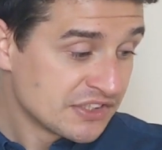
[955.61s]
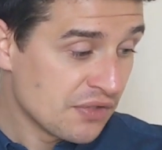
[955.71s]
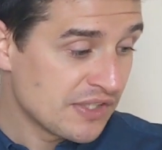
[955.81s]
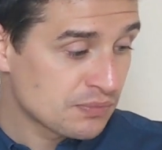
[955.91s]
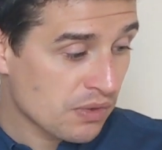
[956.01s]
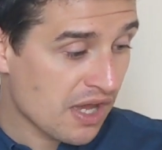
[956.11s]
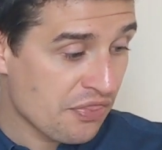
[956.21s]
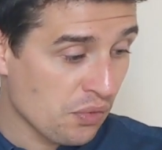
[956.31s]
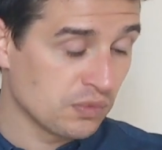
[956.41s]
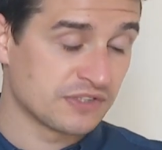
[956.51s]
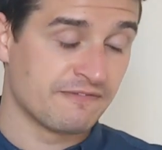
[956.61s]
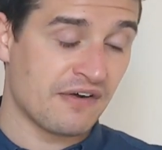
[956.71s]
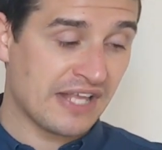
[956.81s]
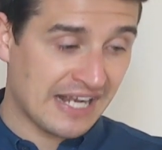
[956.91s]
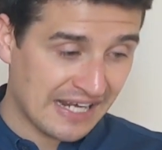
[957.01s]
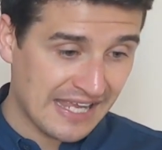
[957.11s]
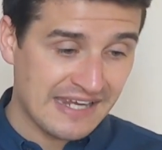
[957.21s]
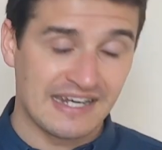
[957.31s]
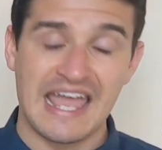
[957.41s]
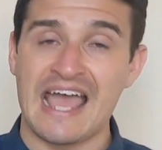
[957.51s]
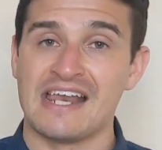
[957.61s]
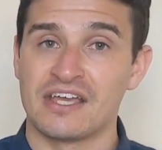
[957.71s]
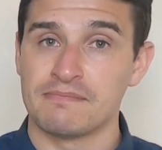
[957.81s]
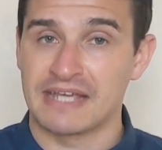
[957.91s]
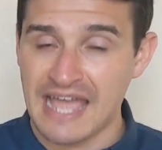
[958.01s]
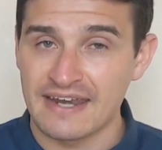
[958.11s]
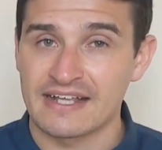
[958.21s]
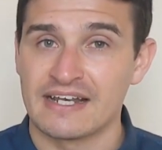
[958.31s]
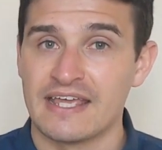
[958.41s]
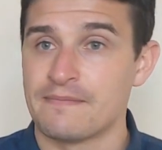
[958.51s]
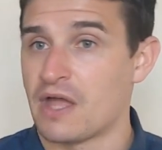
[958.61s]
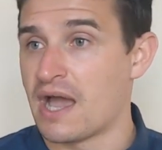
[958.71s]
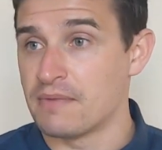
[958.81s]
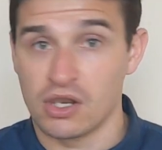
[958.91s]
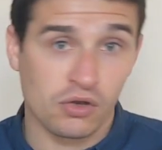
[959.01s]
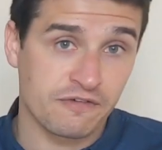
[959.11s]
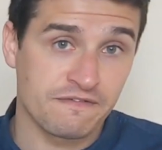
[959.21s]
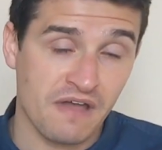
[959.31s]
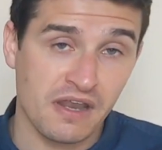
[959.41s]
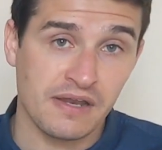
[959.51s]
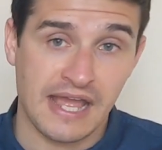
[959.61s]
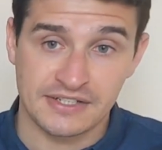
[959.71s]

So this one I thought was very clean and elegant mechanically, a lot of fun